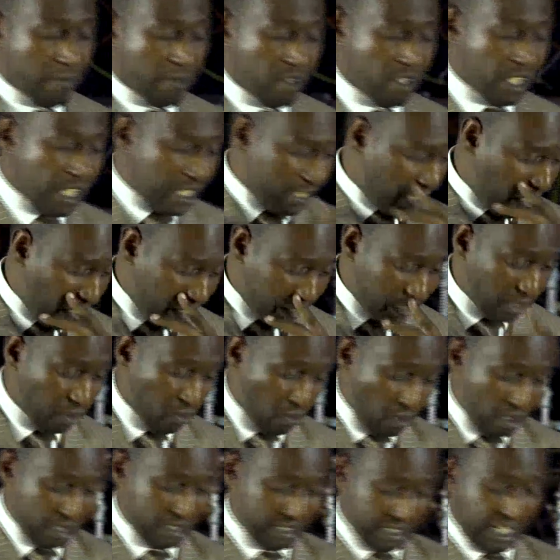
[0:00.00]

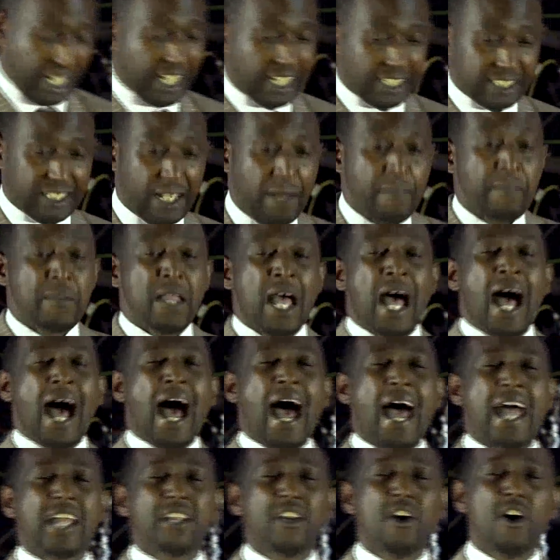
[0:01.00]
communicating was this
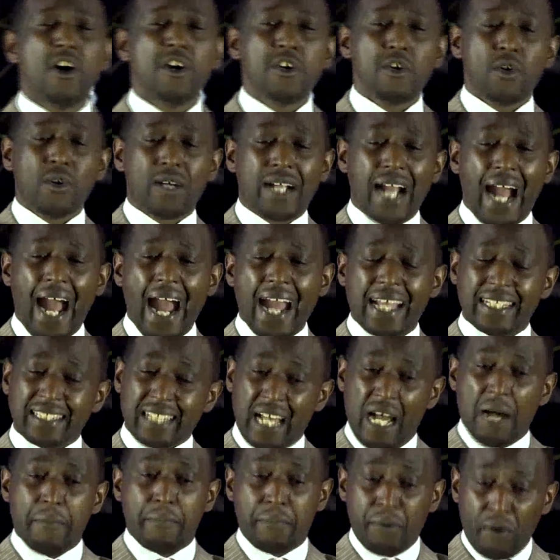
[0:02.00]
I know you
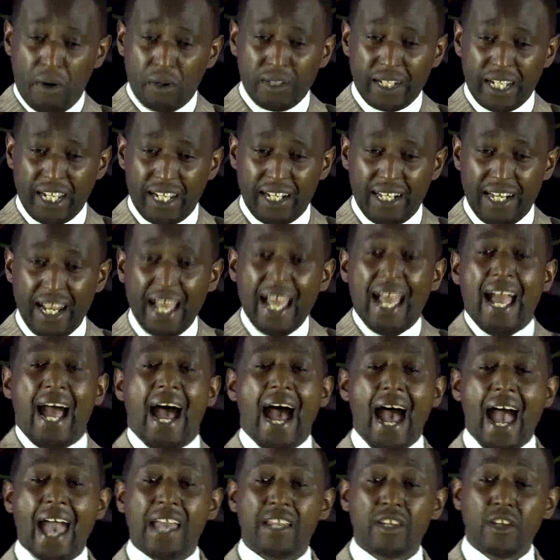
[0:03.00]
guys are broken.
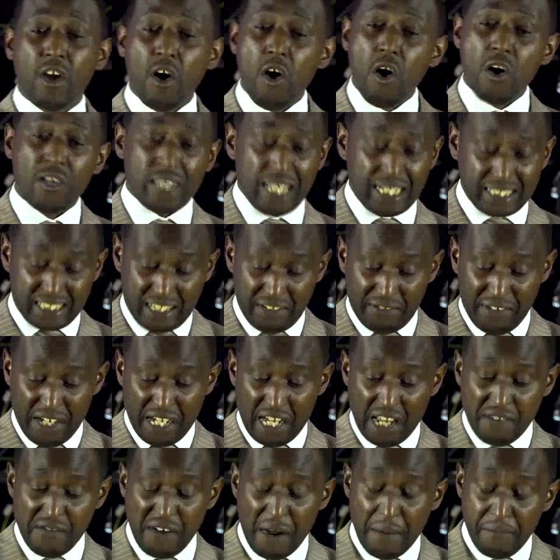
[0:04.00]
I know that
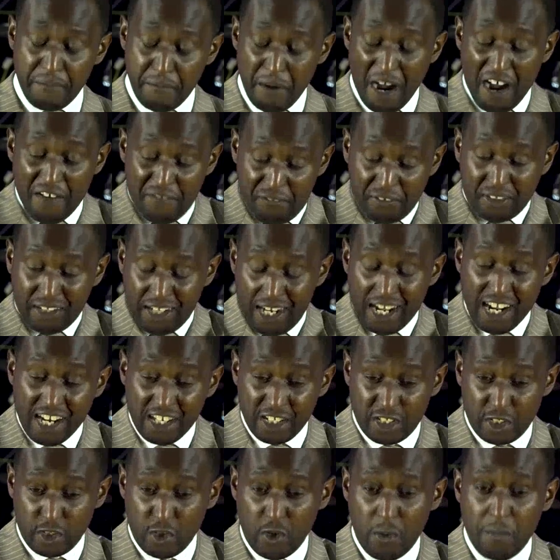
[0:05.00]
even if I've
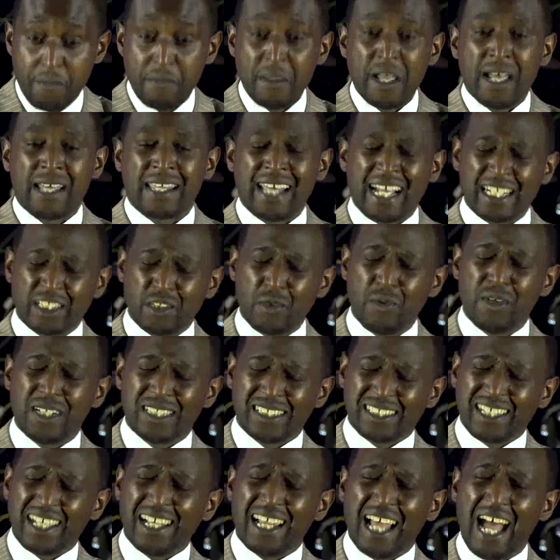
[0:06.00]
cleaned you, that you
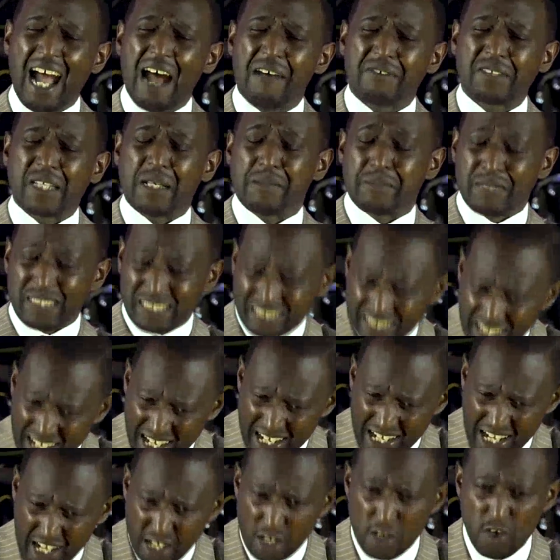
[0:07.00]
will still have some
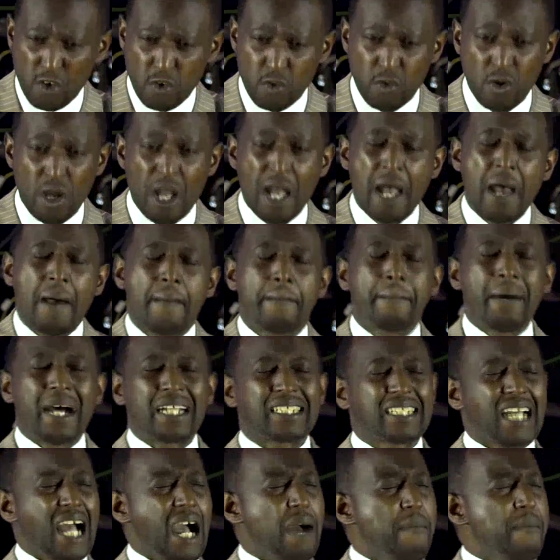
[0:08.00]
sin in you.
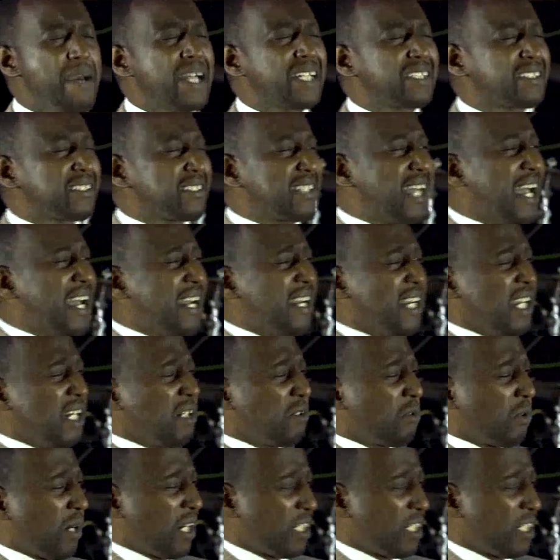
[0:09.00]
But I'm extending